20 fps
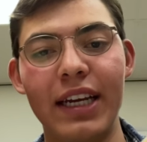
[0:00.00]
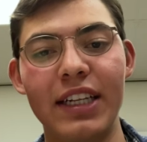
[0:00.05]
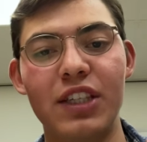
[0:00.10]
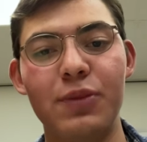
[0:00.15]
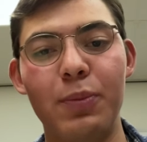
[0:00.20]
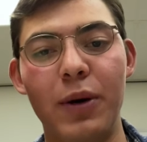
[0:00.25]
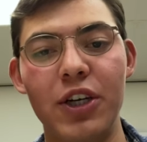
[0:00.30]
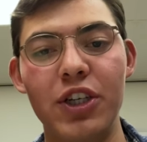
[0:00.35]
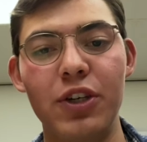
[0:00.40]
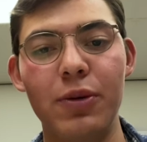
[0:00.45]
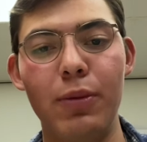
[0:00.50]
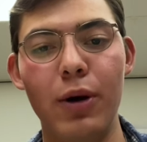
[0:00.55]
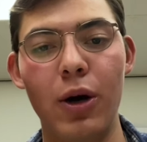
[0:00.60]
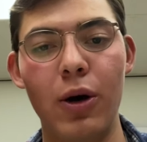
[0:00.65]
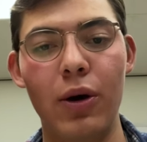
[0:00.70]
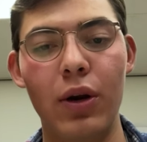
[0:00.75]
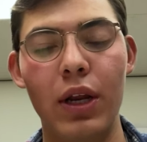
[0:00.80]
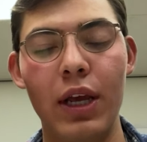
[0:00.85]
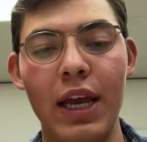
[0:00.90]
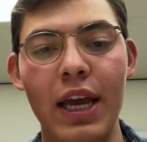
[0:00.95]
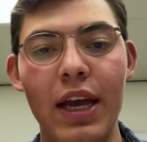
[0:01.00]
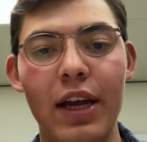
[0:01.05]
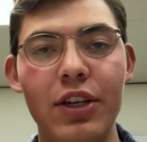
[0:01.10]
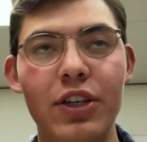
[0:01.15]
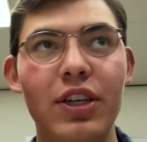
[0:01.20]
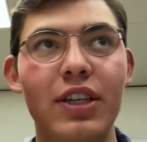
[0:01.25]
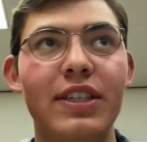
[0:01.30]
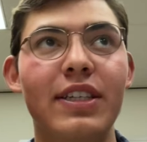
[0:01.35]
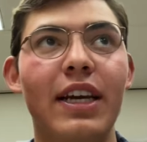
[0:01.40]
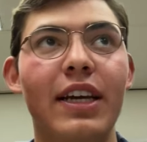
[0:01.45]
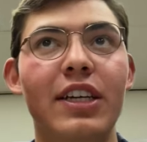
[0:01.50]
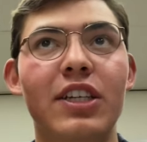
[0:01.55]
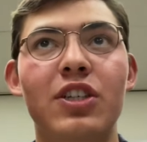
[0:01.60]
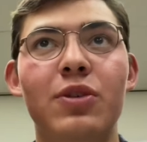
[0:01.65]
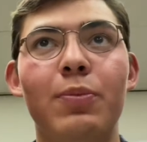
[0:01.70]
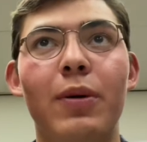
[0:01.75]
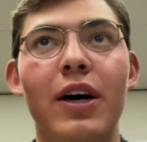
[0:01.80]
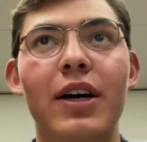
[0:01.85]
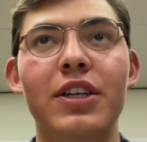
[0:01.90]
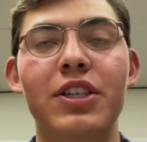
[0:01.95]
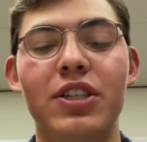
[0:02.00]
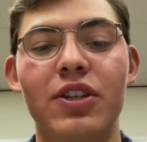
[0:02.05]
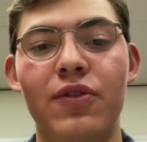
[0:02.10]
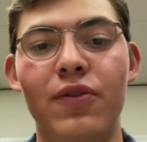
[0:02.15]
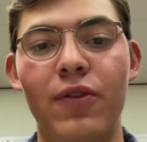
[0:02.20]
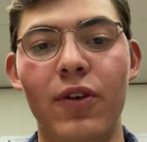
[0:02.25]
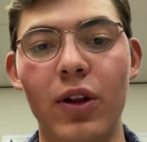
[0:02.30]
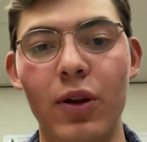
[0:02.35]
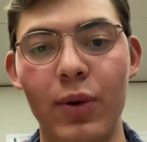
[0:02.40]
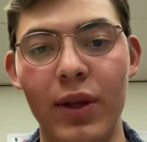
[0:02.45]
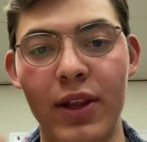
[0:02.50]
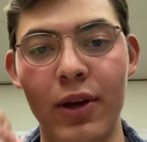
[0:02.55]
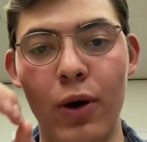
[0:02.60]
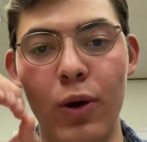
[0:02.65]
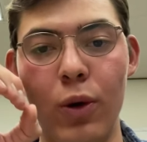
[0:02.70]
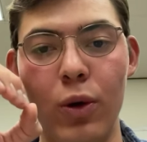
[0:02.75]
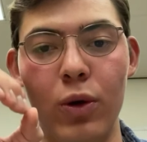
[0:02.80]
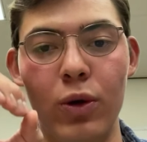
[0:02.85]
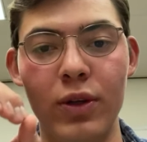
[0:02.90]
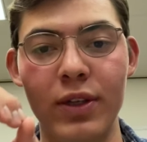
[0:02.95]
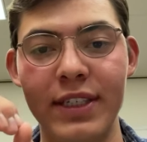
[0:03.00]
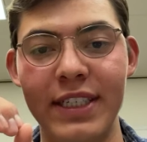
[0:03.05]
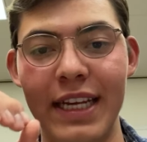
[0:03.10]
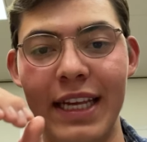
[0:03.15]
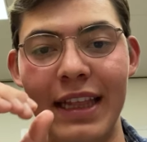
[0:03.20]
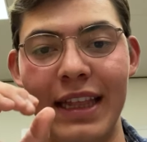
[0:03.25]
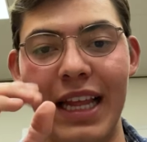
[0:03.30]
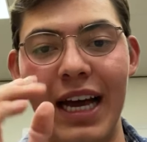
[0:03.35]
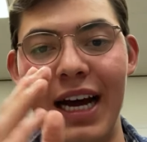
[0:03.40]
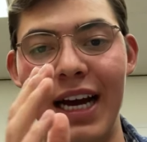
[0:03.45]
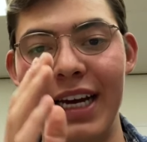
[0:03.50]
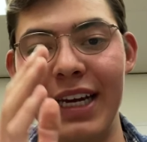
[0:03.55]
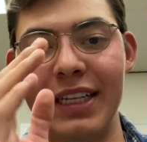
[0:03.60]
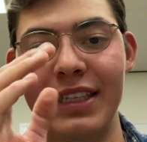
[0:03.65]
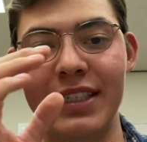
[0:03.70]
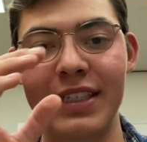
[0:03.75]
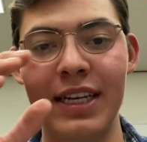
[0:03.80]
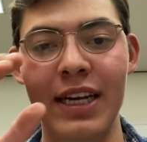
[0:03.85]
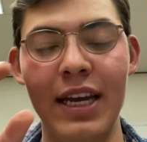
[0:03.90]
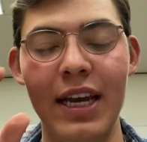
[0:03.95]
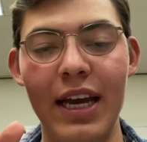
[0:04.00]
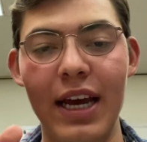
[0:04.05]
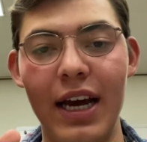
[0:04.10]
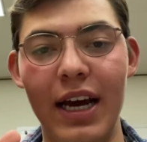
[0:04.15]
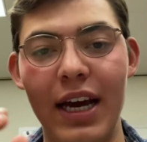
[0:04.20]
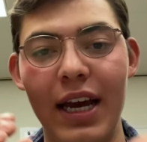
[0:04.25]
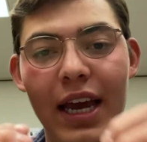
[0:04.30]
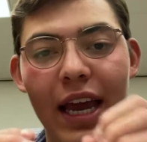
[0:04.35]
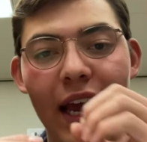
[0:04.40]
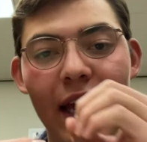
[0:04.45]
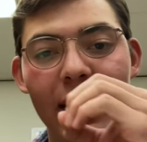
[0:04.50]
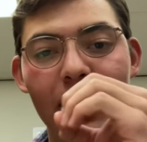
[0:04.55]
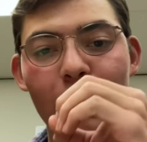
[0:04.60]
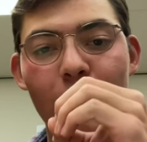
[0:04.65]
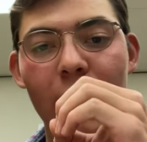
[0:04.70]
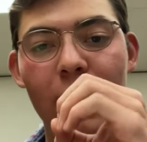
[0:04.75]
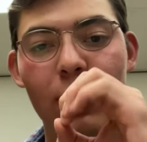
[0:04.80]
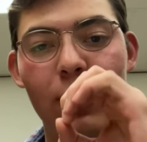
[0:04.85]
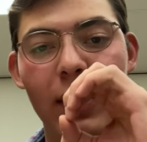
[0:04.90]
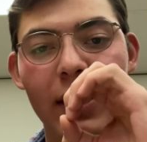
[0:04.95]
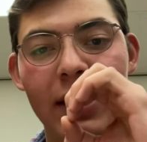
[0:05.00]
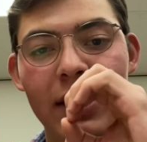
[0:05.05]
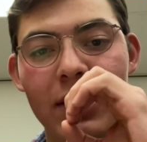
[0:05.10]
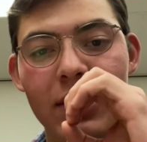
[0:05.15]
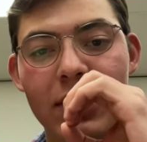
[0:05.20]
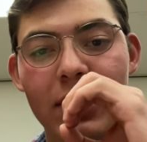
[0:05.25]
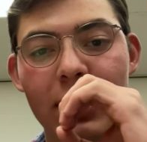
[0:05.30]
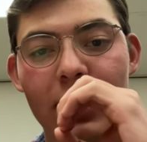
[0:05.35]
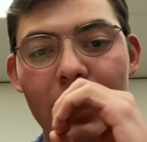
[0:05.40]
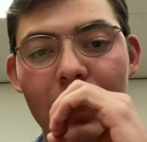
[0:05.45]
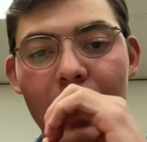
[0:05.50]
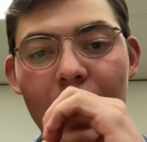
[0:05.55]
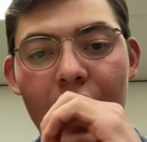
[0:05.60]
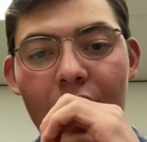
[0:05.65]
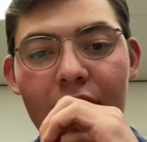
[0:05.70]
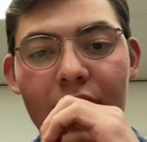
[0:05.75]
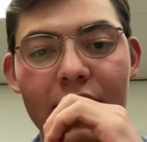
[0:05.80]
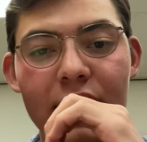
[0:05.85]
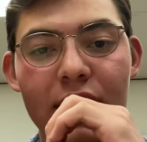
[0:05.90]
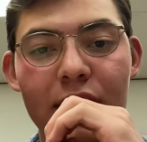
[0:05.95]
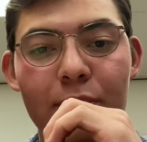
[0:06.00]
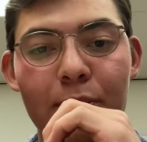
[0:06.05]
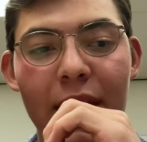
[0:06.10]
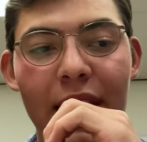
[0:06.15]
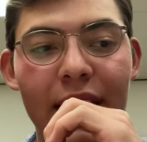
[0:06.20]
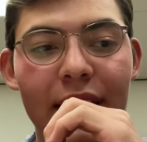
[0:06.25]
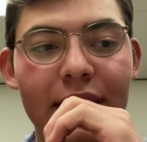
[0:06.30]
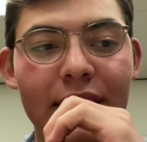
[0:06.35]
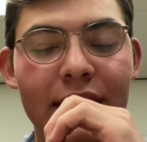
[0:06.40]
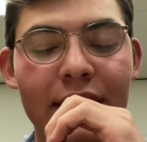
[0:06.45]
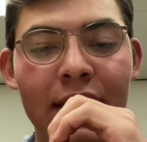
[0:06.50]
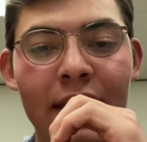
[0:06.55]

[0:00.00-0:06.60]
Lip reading: spongy bone, just like a sponge, is full with holes and lines. Anywhere where there's not space,